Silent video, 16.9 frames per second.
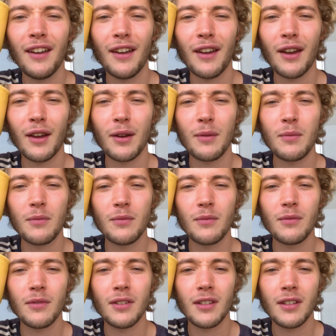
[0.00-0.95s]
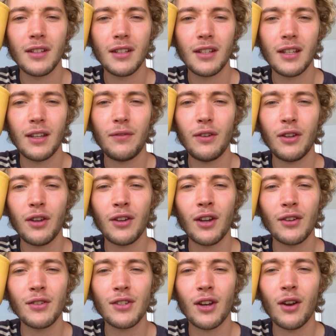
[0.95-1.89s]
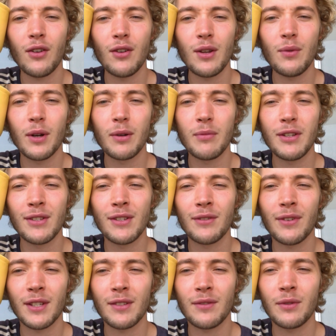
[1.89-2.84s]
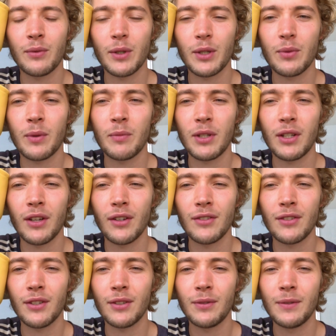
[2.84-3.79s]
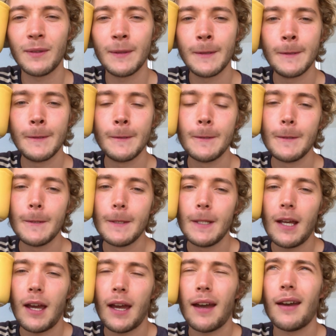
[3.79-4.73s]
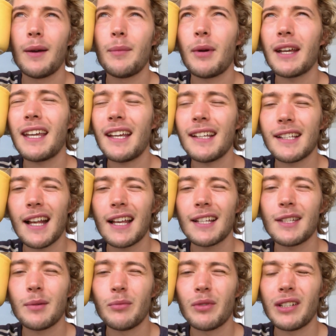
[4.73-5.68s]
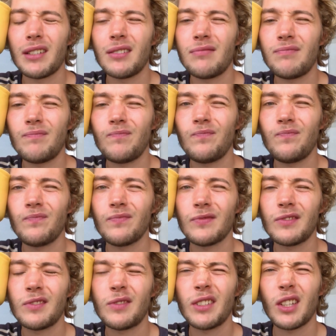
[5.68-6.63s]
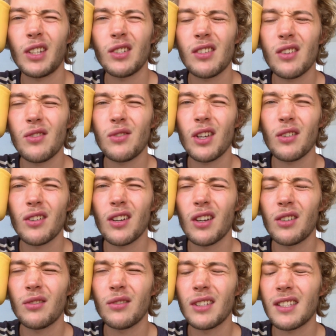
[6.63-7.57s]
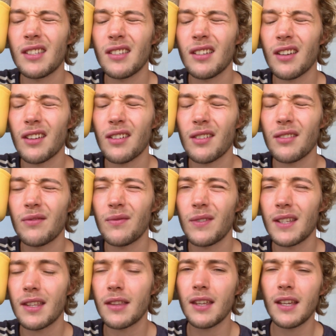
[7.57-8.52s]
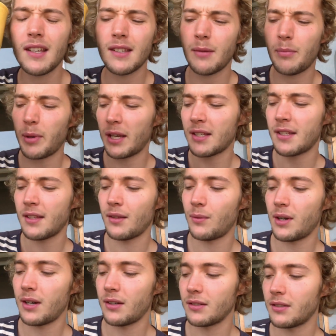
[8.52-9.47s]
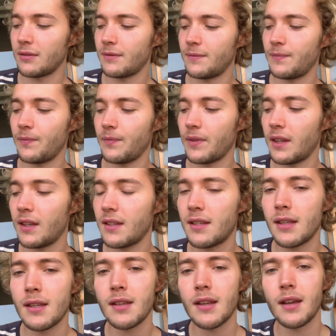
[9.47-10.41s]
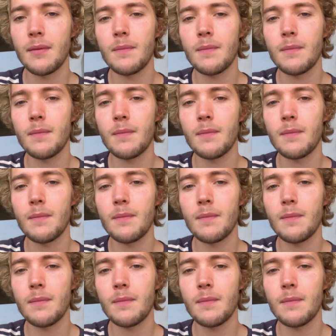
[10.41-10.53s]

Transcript: If you could go to only one music festival, which one would you go to? I guess Glastonbury. For those who don't know, I think it's the biggest in the world. It's in